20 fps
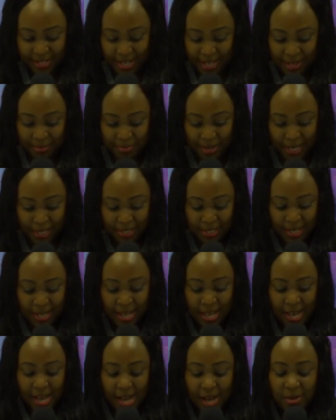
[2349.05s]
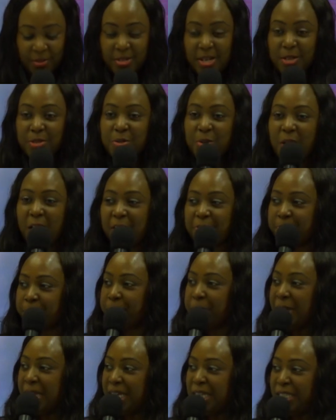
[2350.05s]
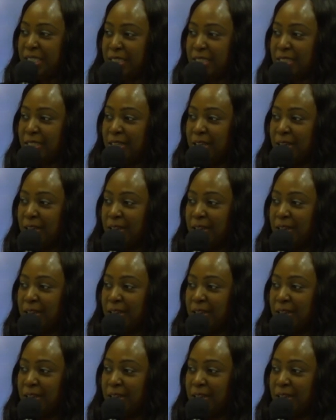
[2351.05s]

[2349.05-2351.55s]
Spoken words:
Amen? How can you have peace?